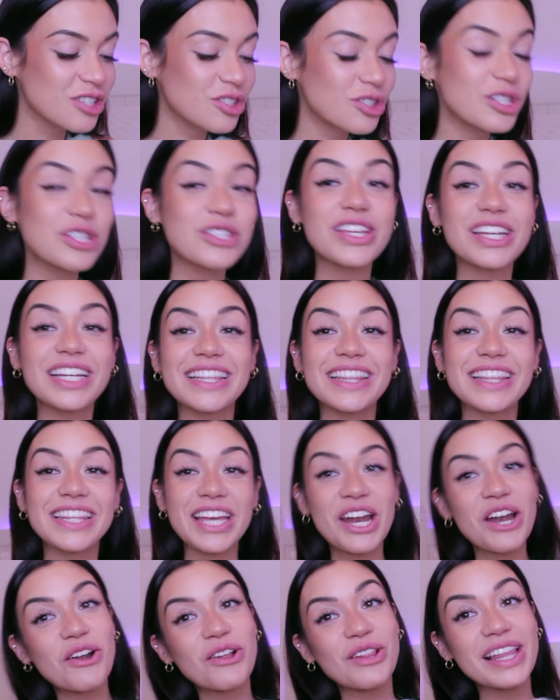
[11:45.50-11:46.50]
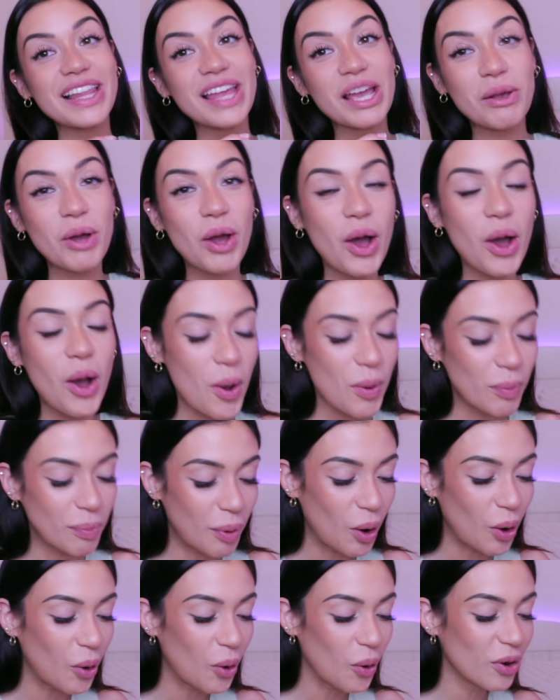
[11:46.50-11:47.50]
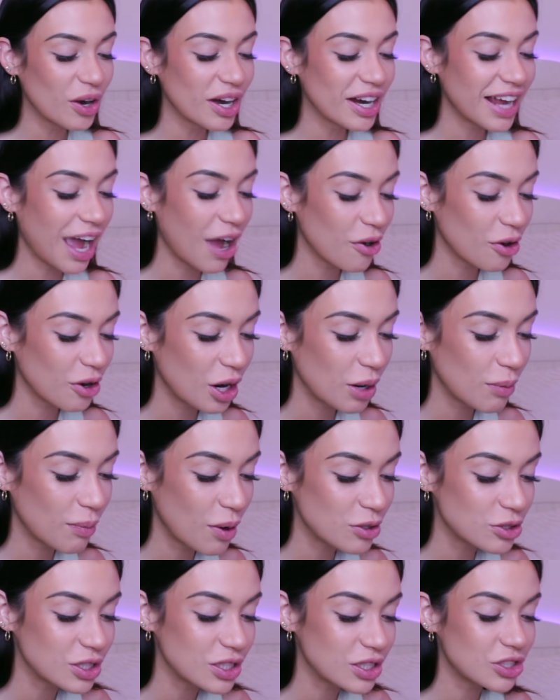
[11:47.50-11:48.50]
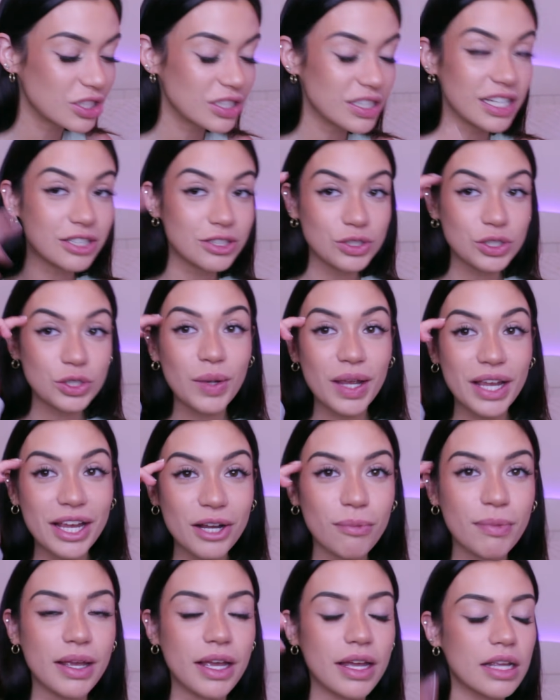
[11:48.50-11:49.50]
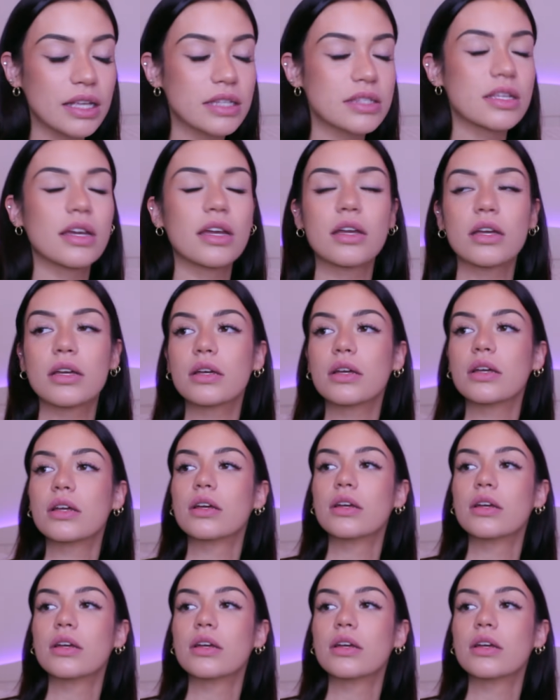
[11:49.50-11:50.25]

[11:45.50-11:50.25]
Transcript: She's like literally like pouring out her emotions. She's like, do you hear me? And he's like.